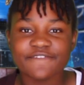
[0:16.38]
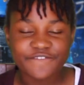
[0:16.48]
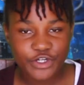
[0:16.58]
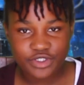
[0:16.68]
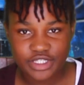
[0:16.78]

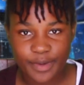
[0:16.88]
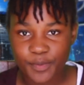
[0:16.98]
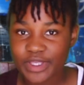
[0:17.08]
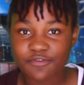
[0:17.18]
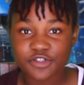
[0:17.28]
First up,
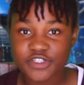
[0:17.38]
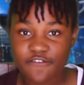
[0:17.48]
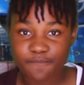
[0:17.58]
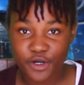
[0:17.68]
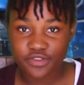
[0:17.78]
we have our
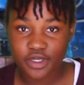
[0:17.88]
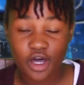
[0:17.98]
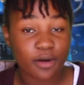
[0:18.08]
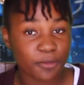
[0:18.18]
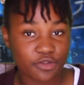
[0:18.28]
chef Martha
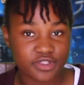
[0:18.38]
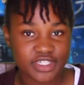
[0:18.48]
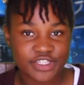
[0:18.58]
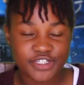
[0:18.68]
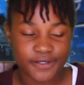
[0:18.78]
on Martha's
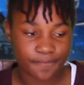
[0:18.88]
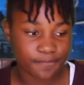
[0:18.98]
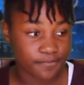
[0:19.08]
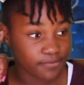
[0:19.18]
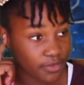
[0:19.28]
Kitchen.
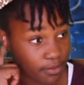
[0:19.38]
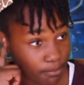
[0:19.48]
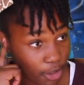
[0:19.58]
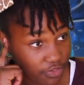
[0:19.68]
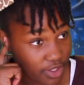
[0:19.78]

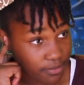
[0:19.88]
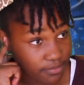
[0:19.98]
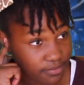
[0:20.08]
Martha?